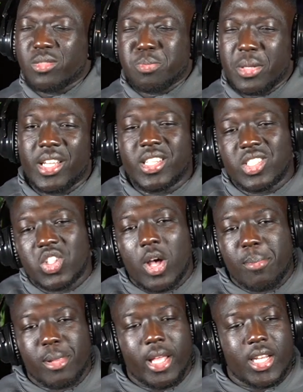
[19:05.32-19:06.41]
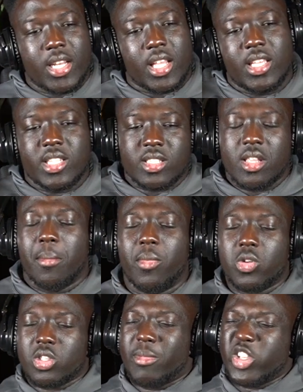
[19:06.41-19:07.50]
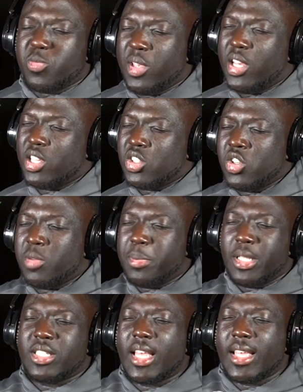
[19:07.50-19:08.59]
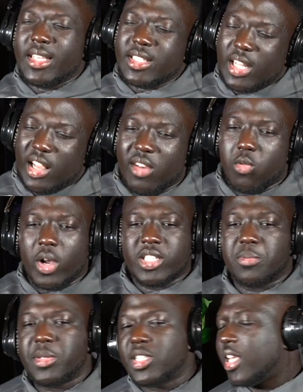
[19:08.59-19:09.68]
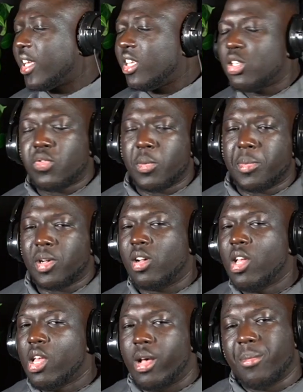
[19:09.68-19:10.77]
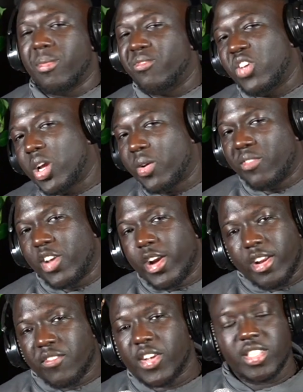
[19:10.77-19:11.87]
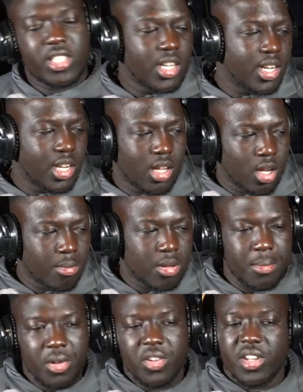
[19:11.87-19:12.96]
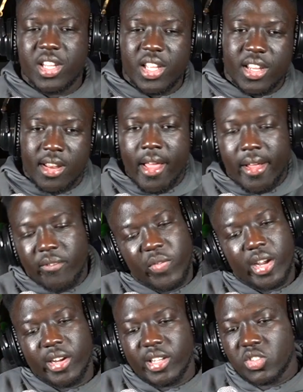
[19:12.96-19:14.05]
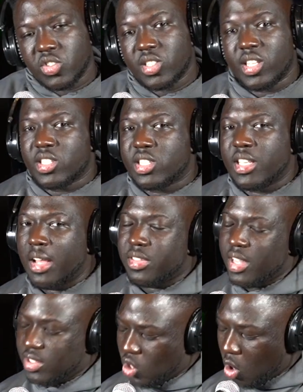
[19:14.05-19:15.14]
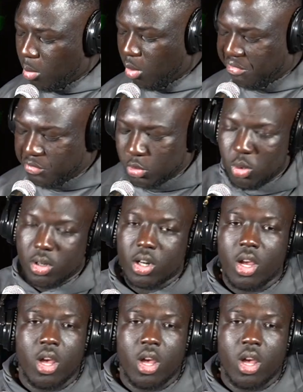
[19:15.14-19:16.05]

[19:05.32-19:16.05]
Being as though I played in the East, most of my speaking is on the PSAC East. I love watching PSAC East football. I'm very, very invested in the community and very interested to see how things go moving forward.